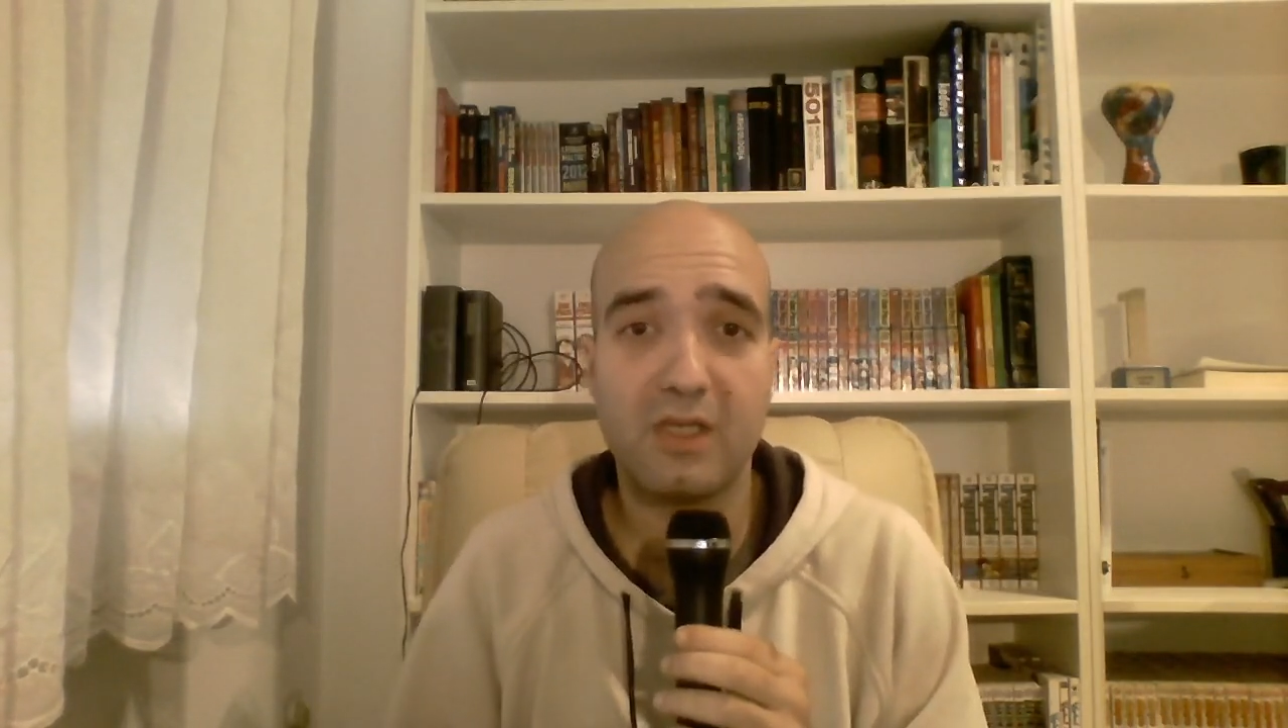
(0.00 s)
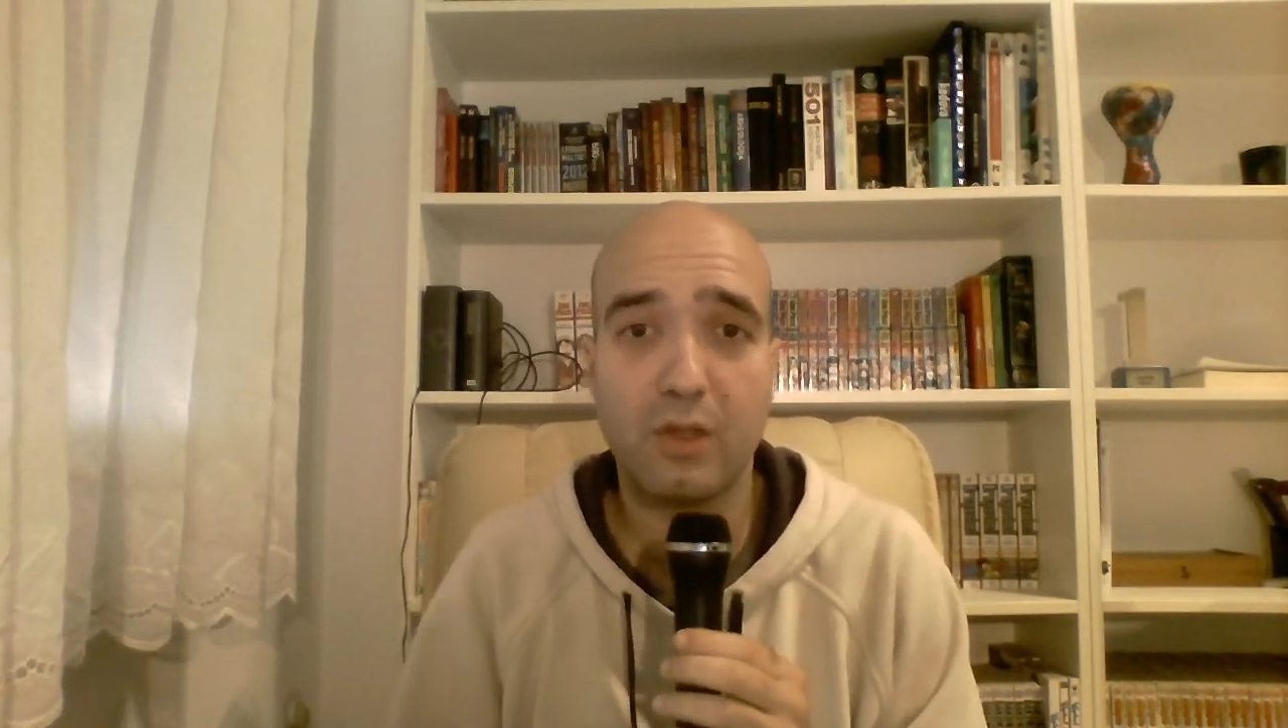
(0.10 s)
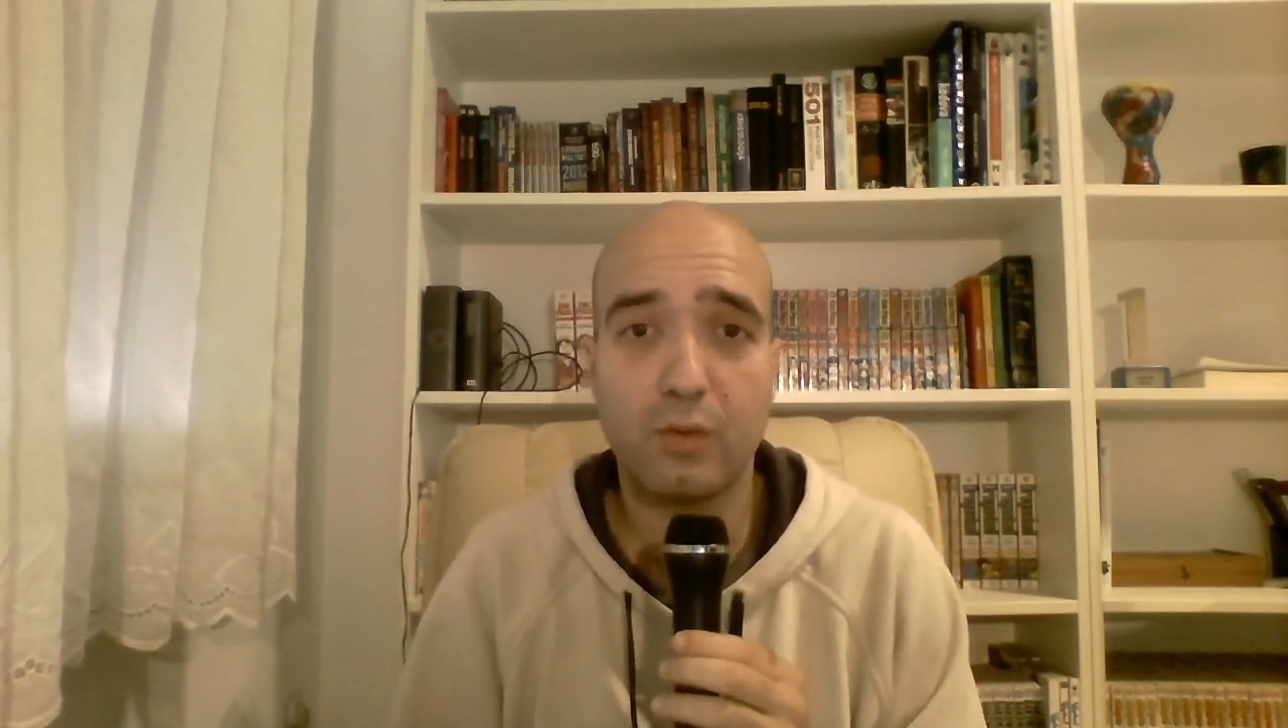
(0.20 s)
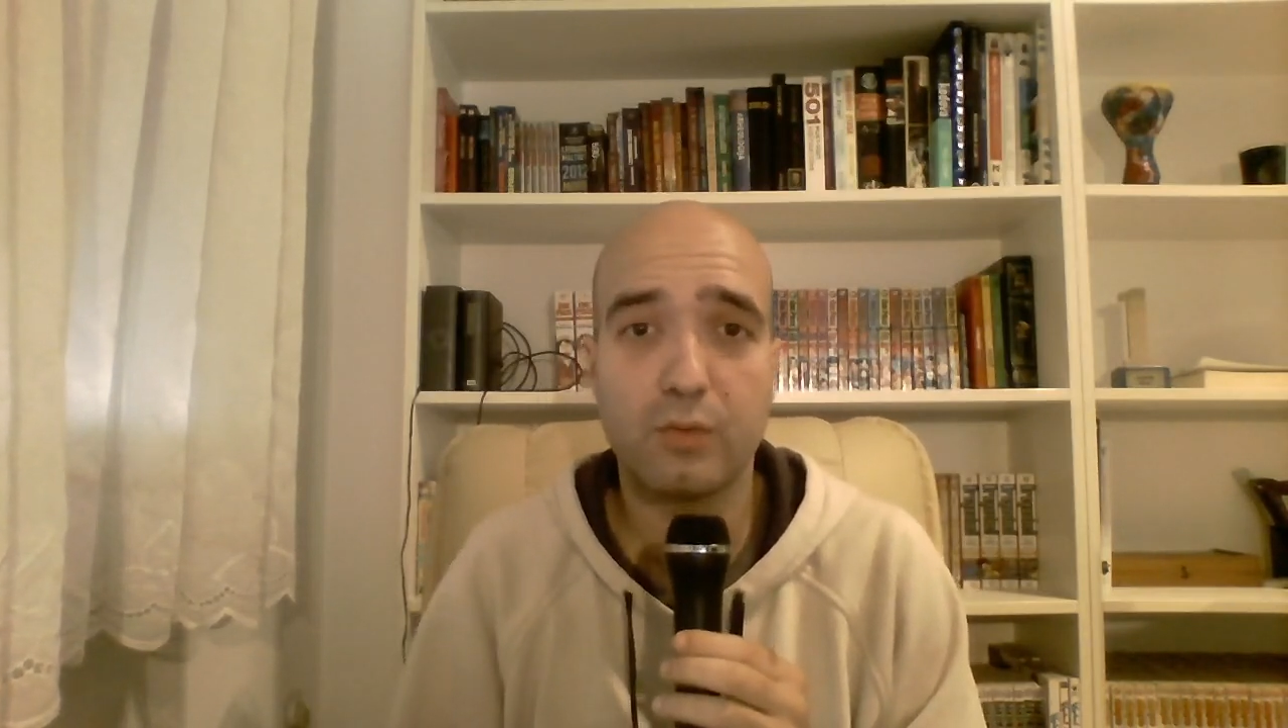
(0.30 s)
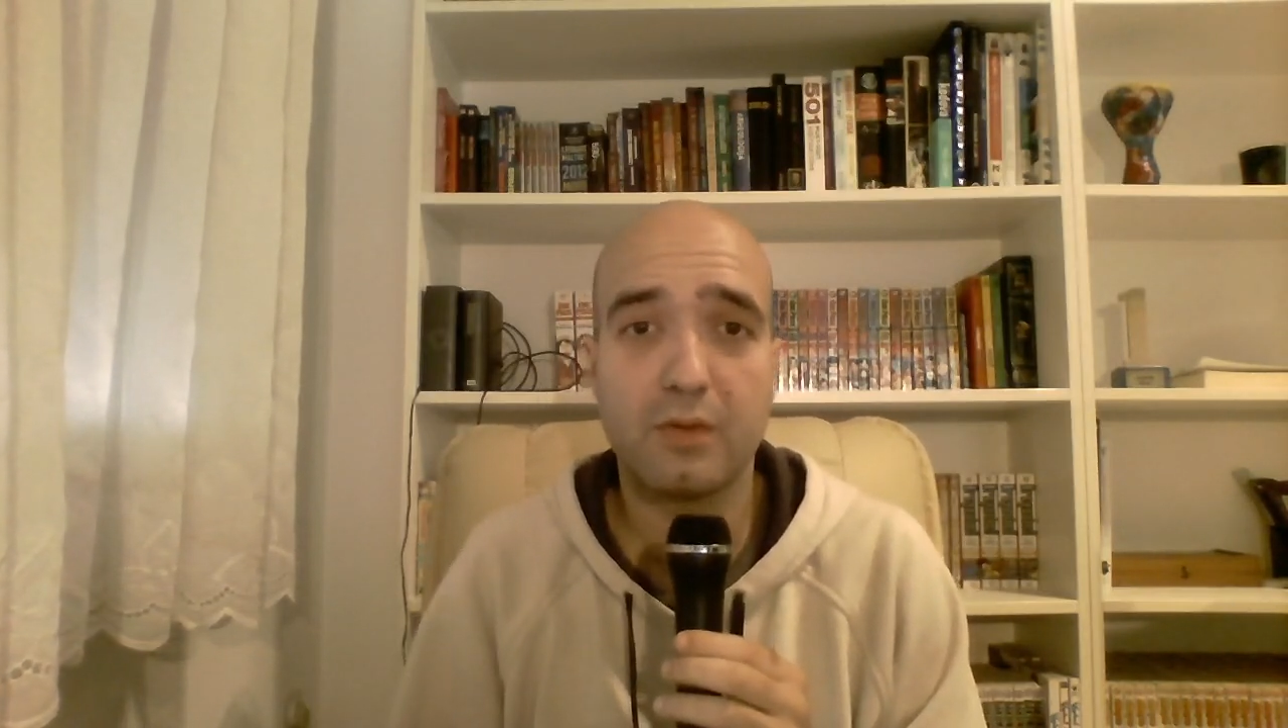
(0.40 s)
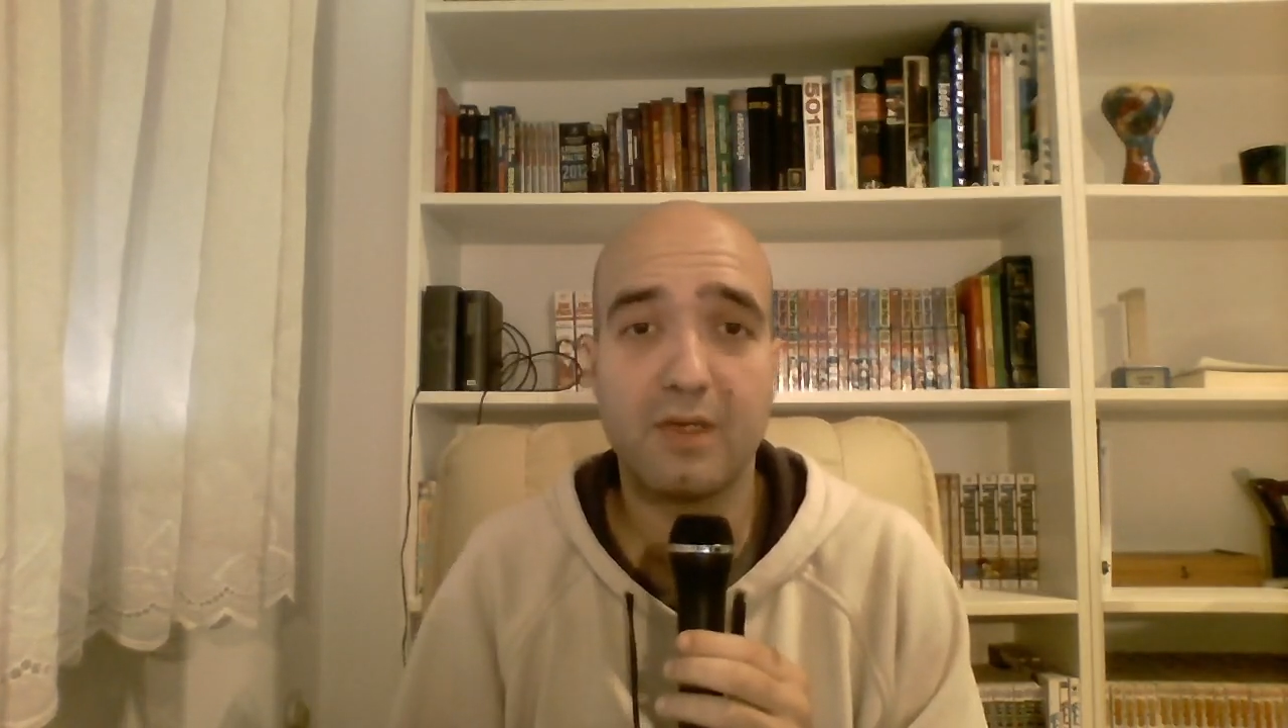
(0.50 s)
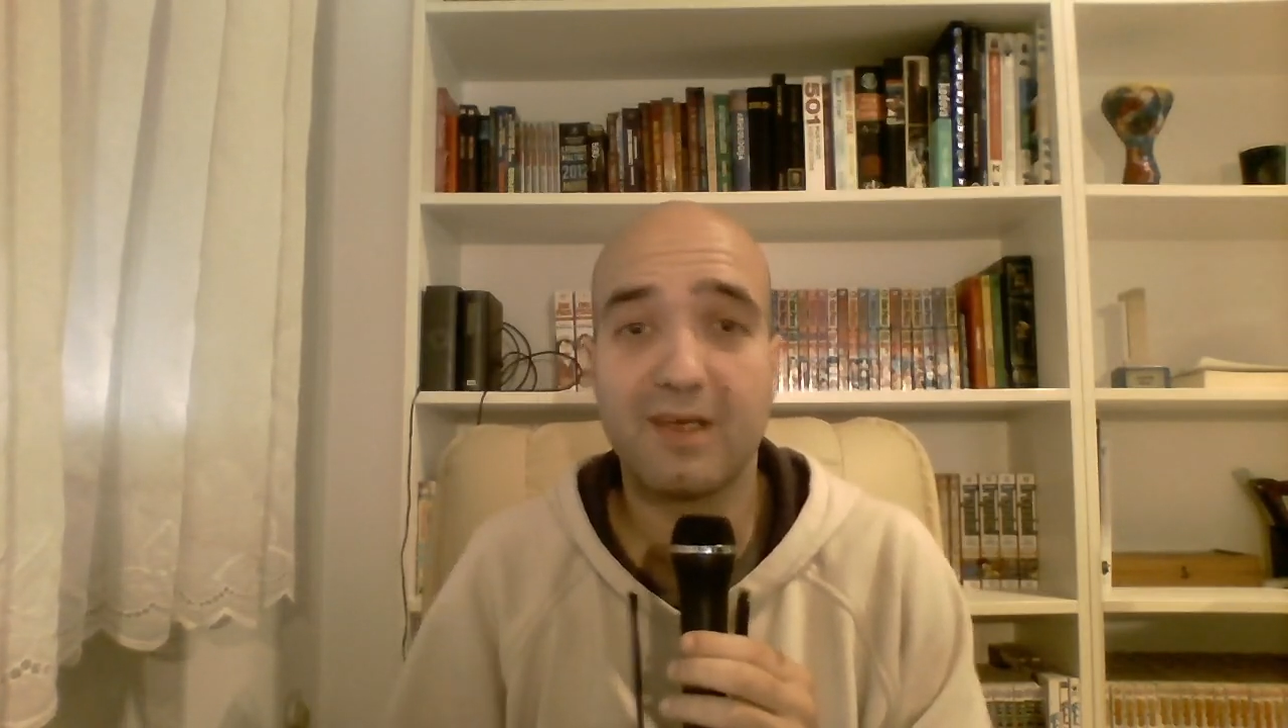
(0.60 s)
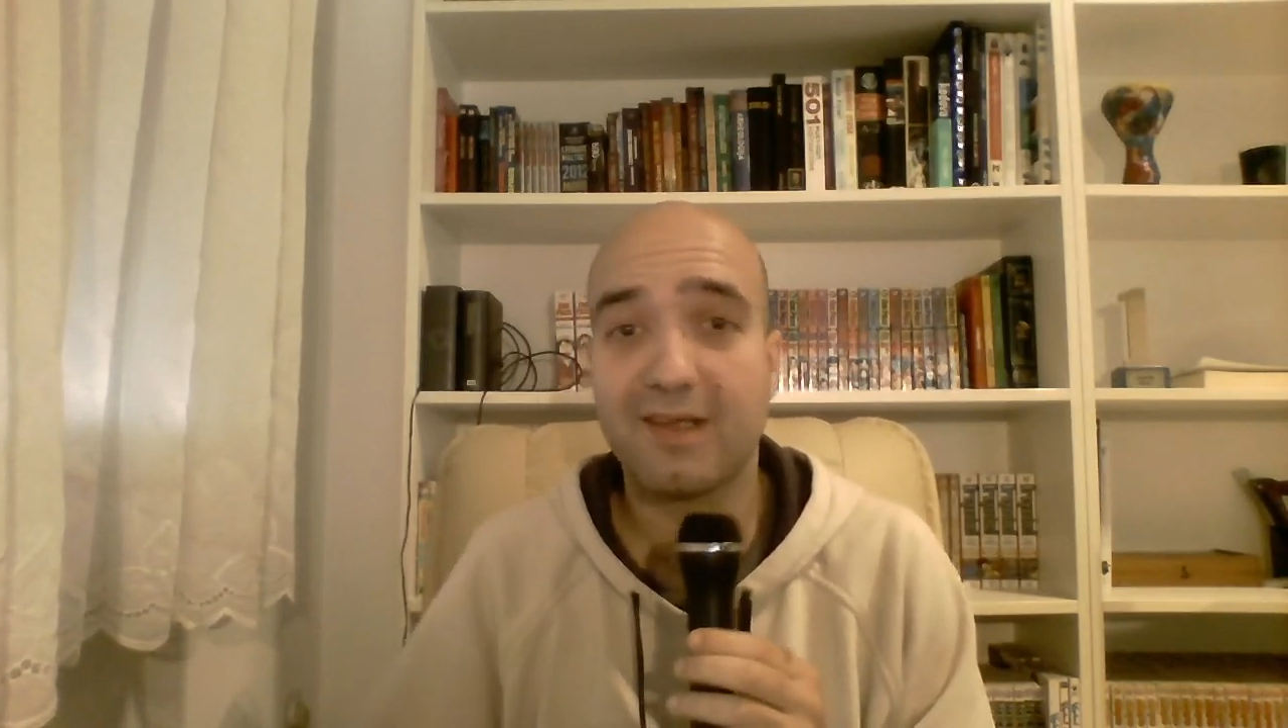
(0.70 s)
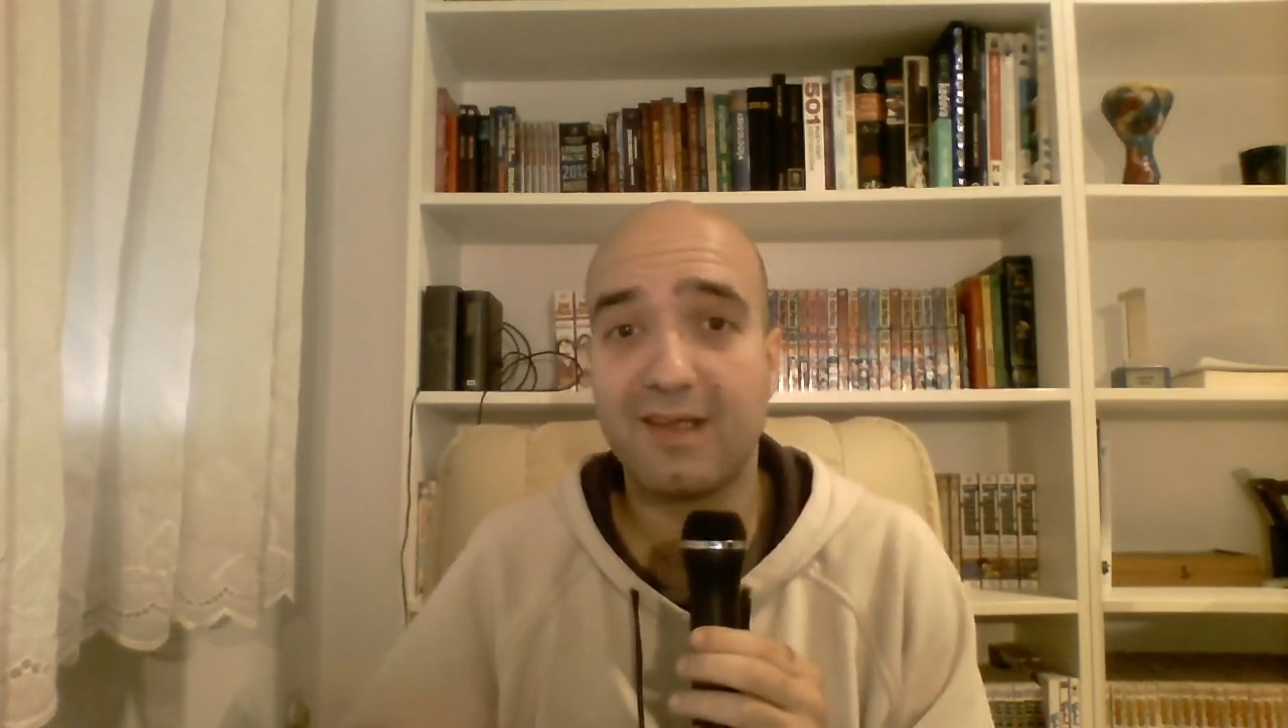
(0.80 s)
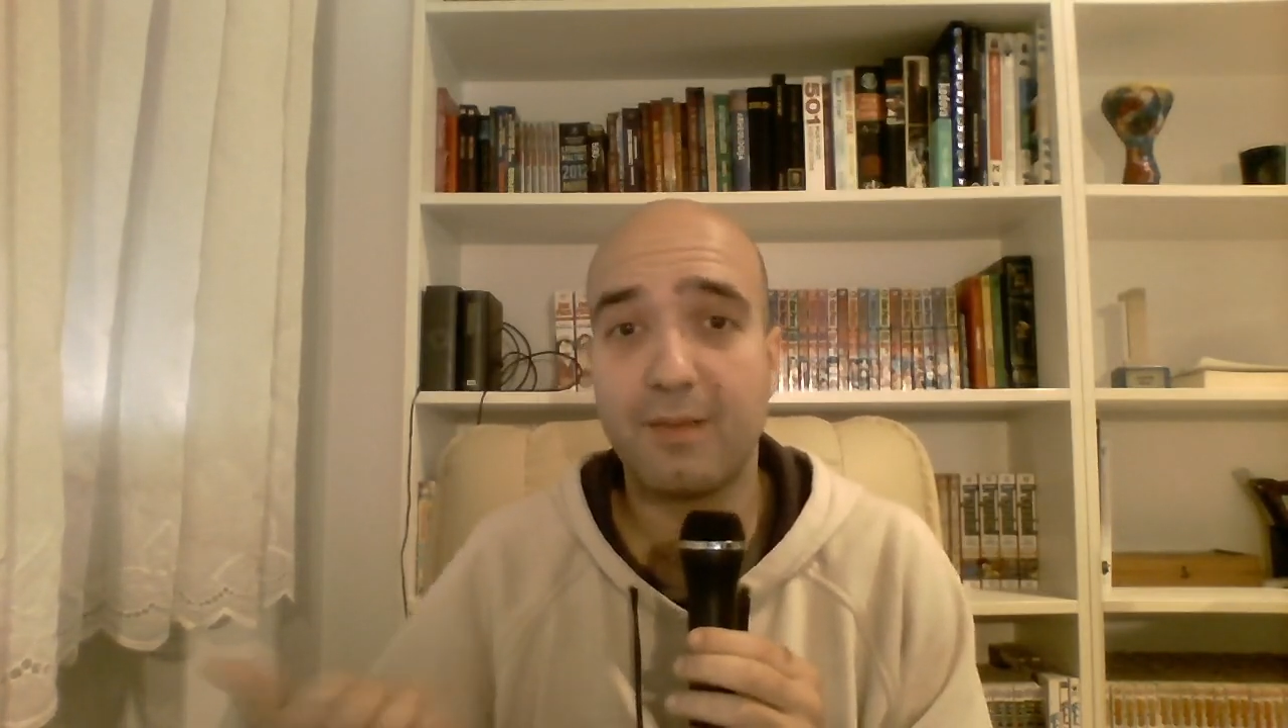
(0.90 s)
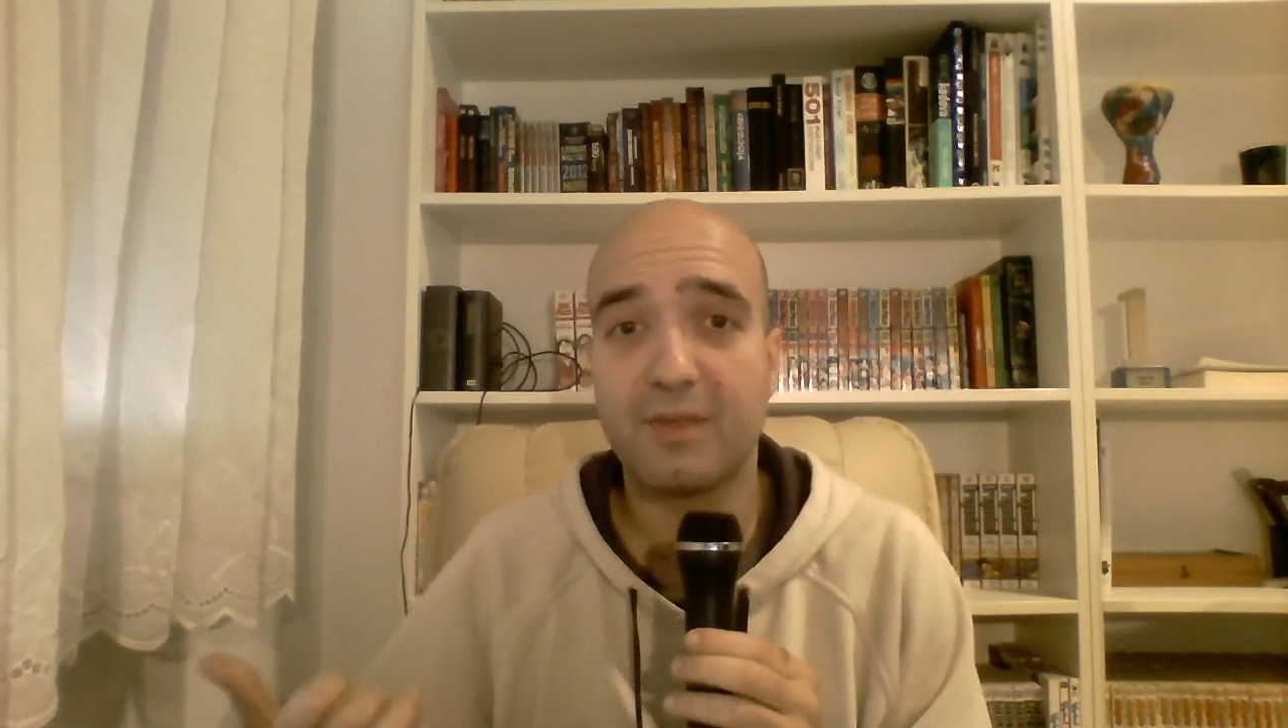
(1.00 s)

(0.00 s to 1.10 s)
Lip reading: this video.